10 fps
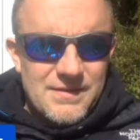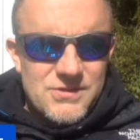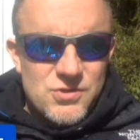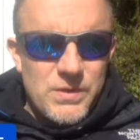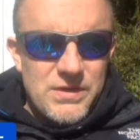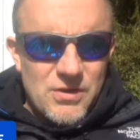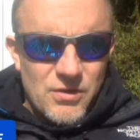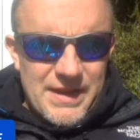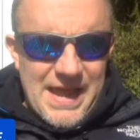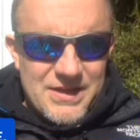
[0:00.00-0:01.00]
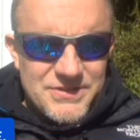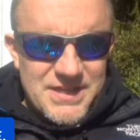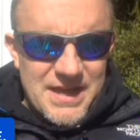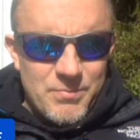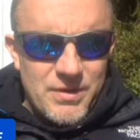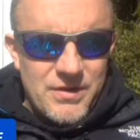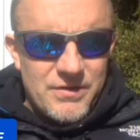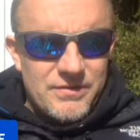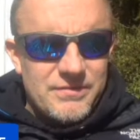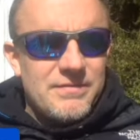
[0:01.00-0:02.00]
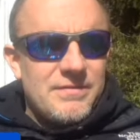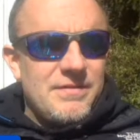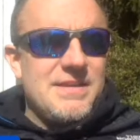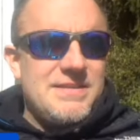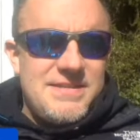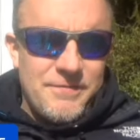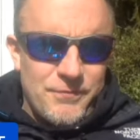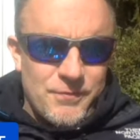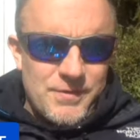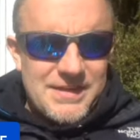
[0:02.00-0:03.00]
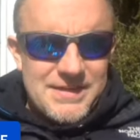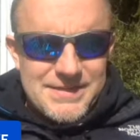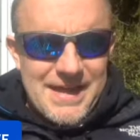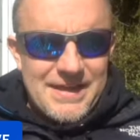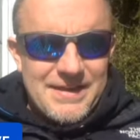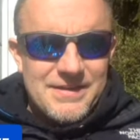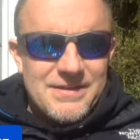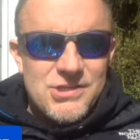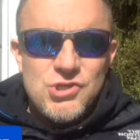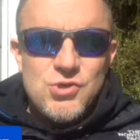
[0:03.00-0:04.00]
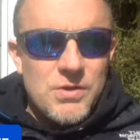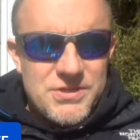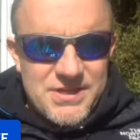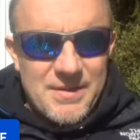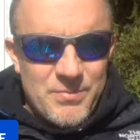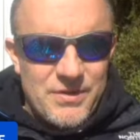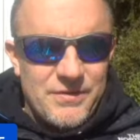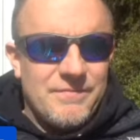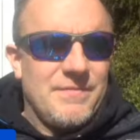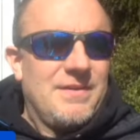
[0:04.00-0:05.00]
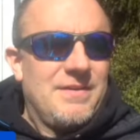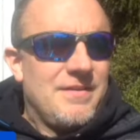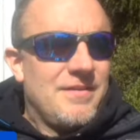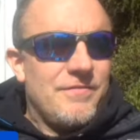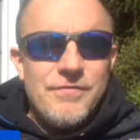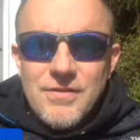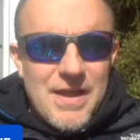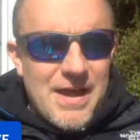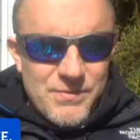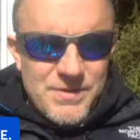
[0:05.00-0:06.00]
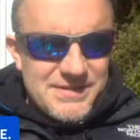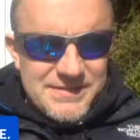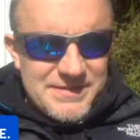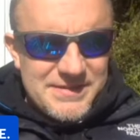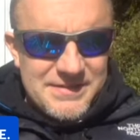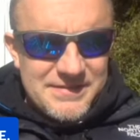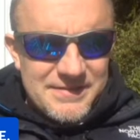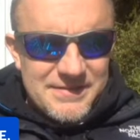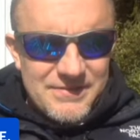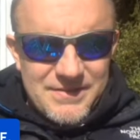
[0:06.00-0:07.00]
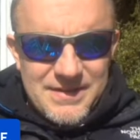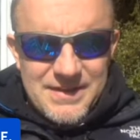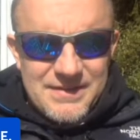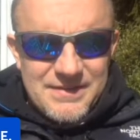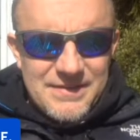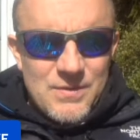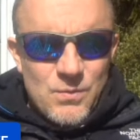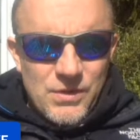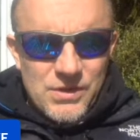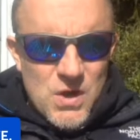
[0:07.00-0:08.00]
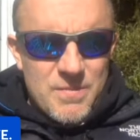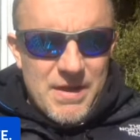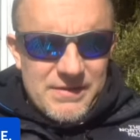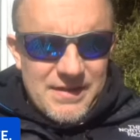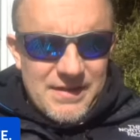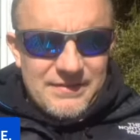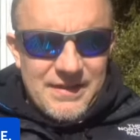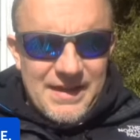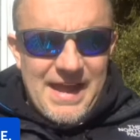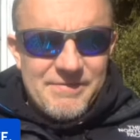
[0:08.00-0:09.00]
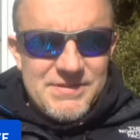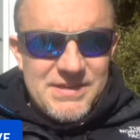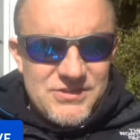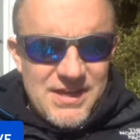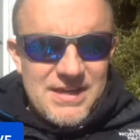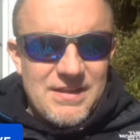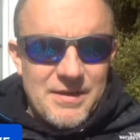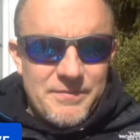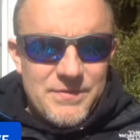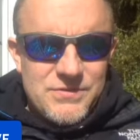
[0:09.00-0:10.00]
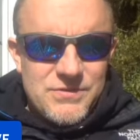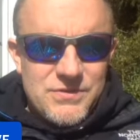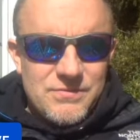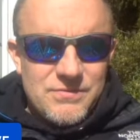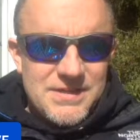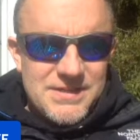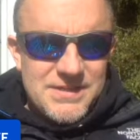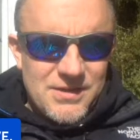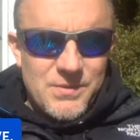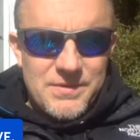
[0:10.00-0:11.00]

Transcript: So we know that Hal Steinbrenner is different than his dad, George Steinbrenner, for a lot of reasons. Okay? We're going to talk about that. And I have today's Yankee lineup for you, too. Let's get into